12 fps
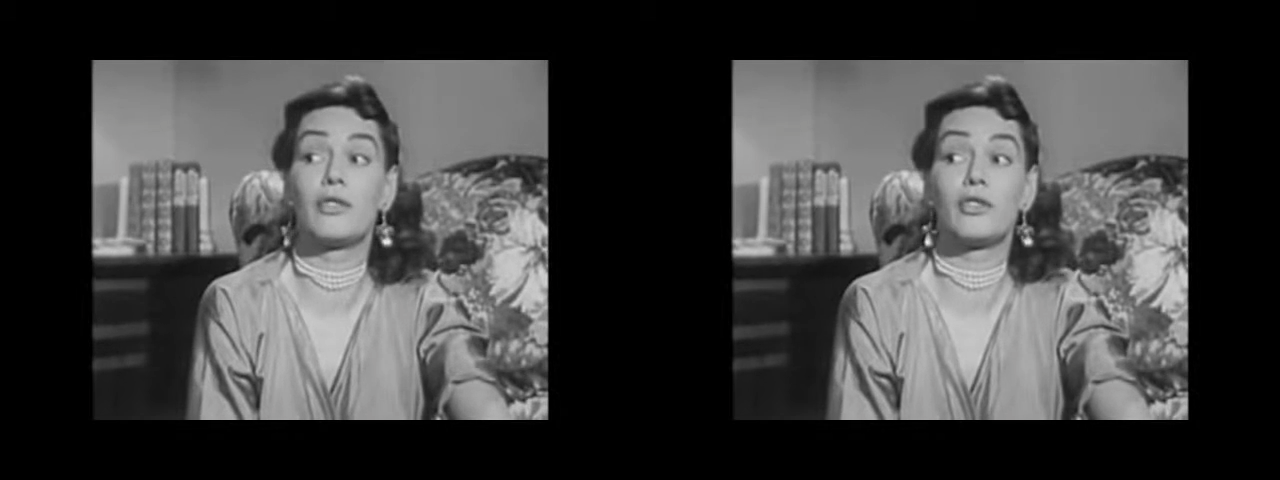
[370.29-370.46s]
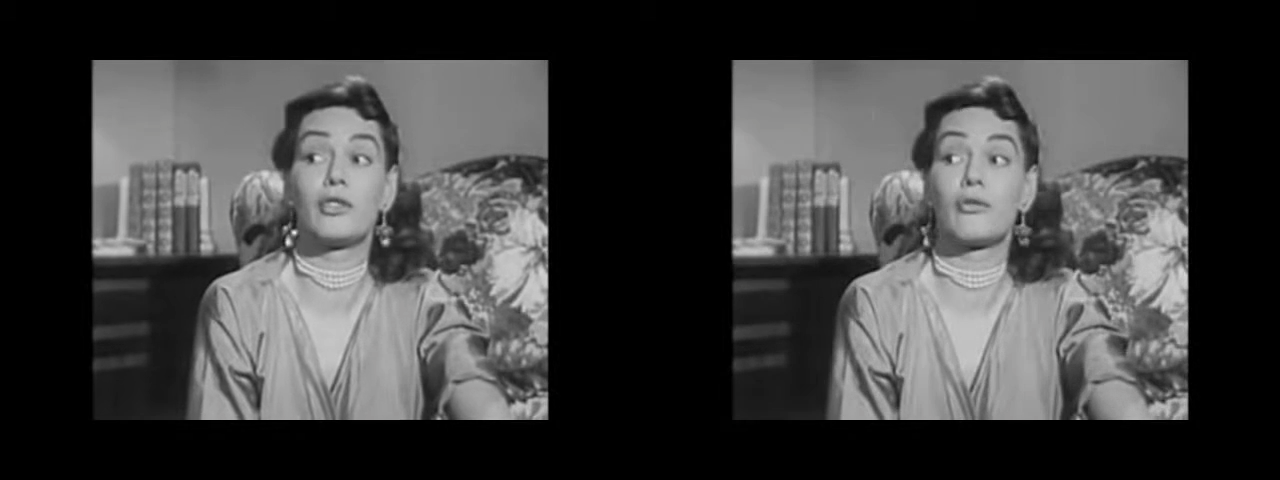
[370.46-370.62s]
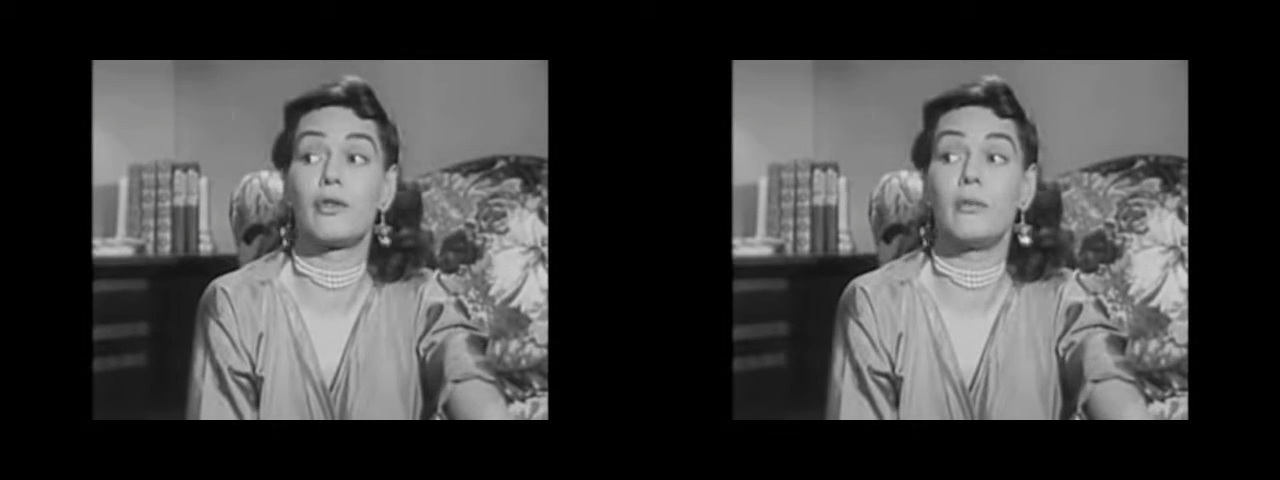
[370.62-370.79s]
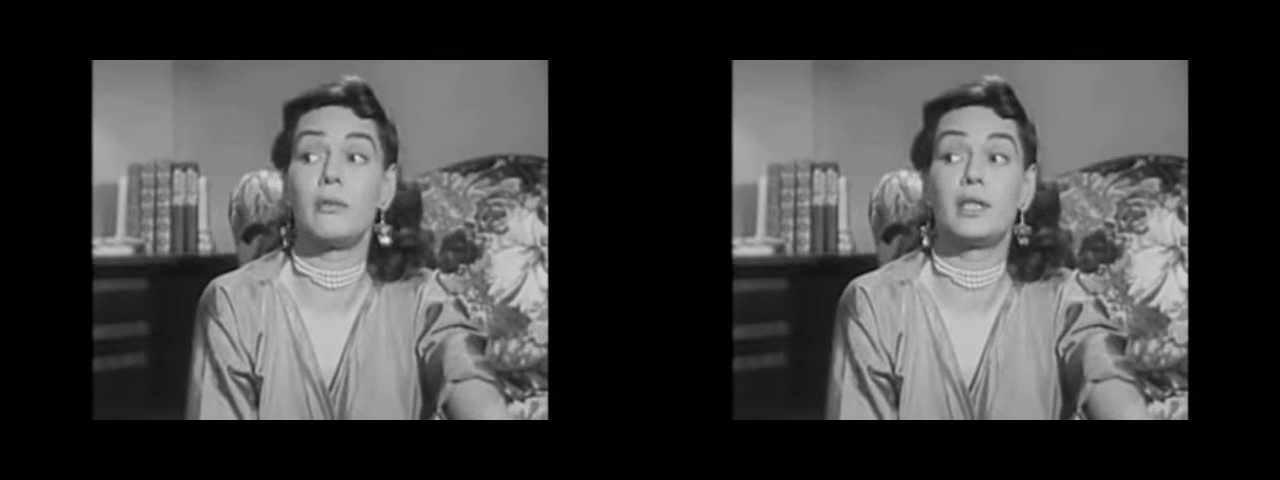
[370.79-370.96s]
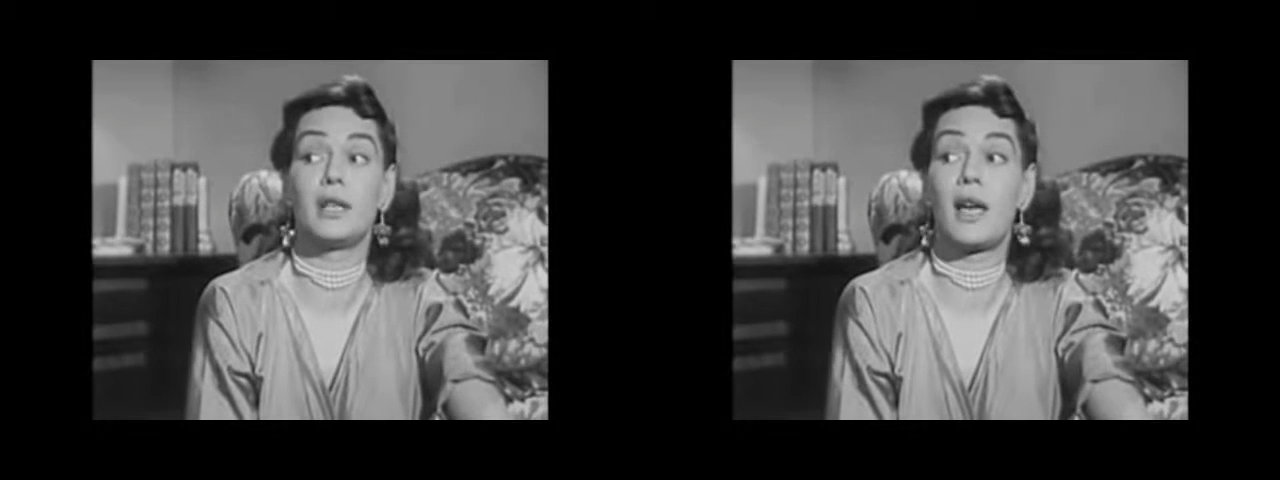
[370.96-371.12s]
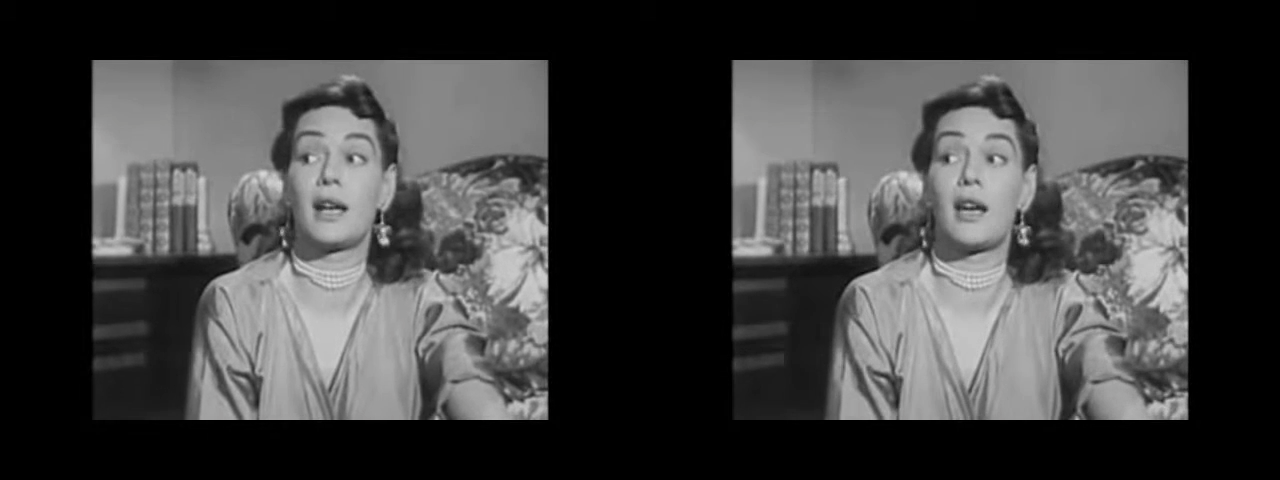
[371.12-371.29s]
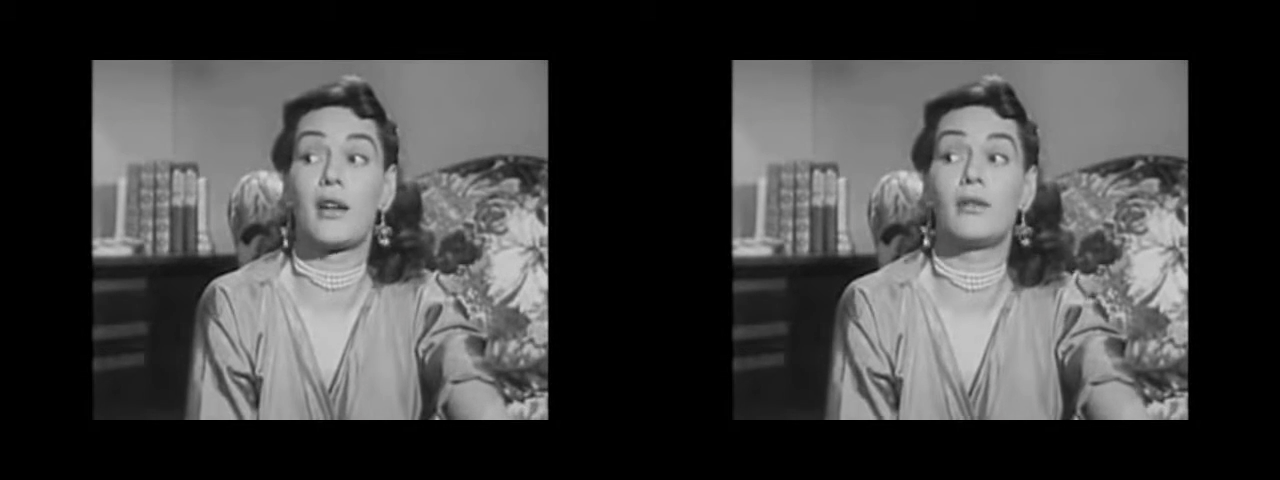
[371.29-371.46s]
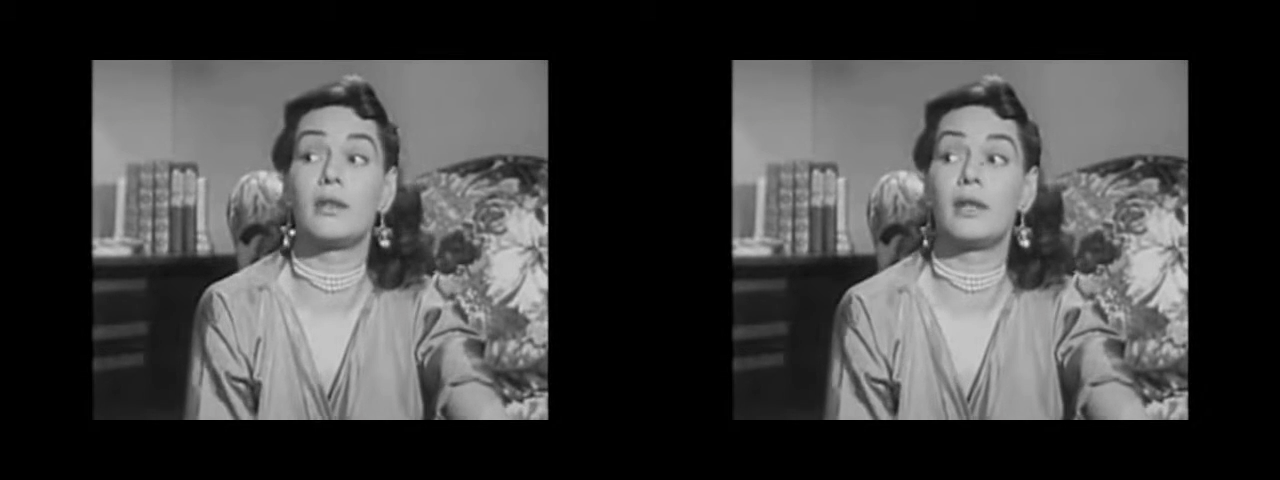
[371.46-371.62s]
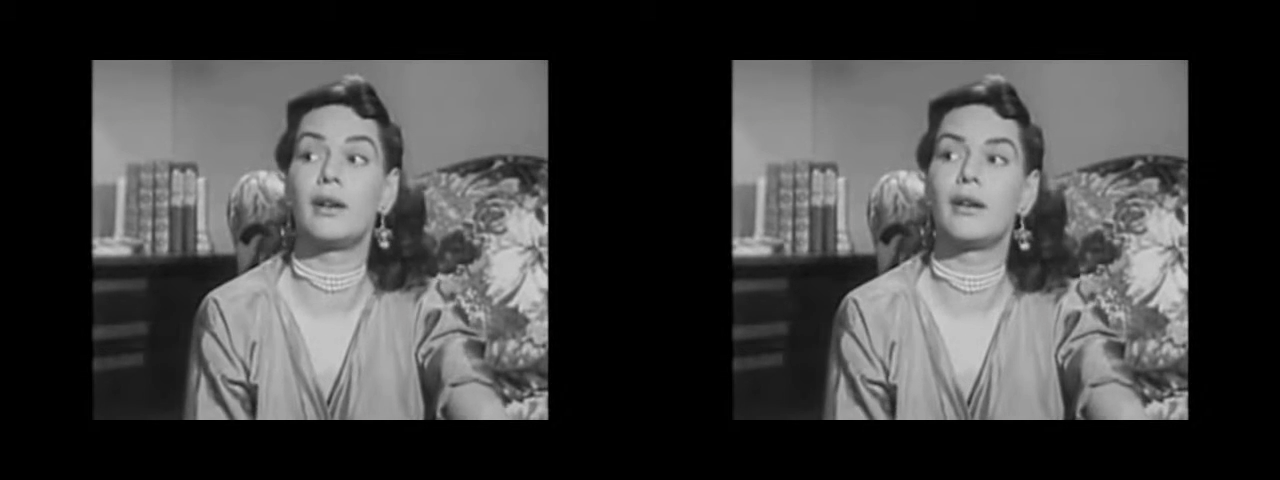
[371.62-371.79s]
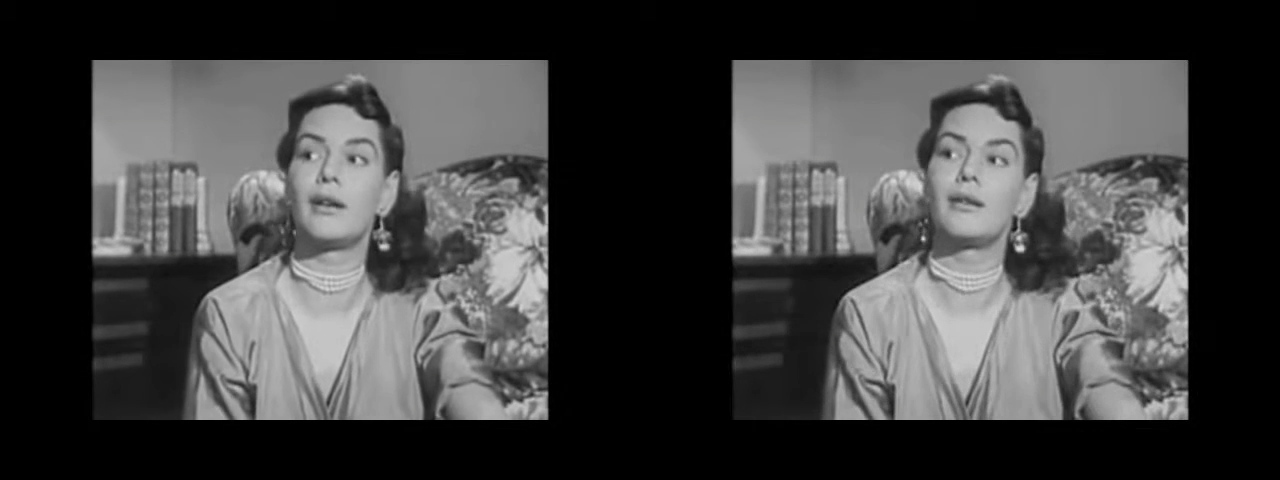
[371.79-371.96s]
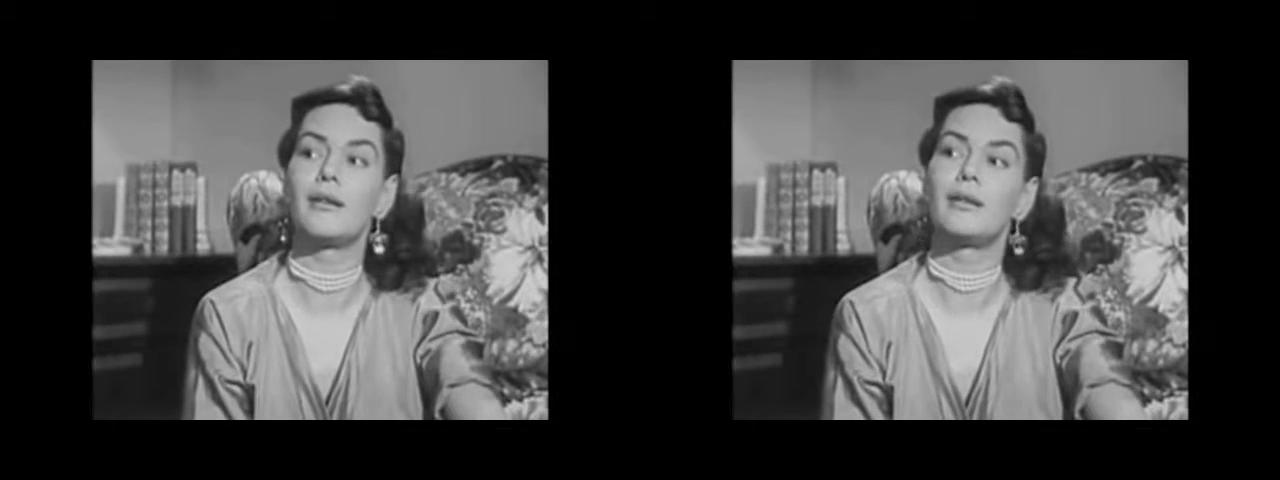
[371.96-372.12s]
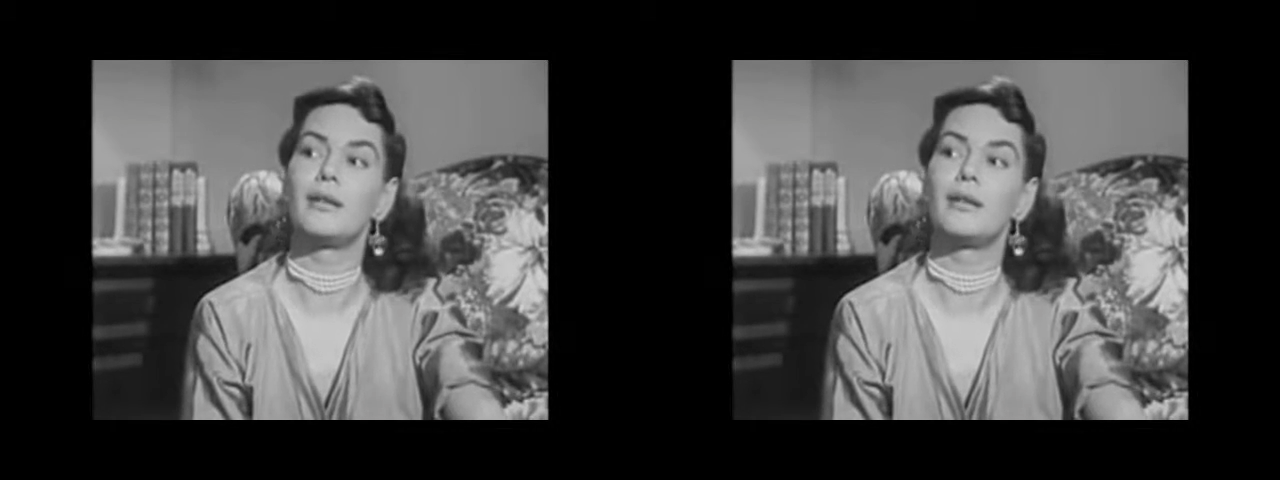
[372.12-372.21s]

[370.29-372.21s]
first scream until I got over there.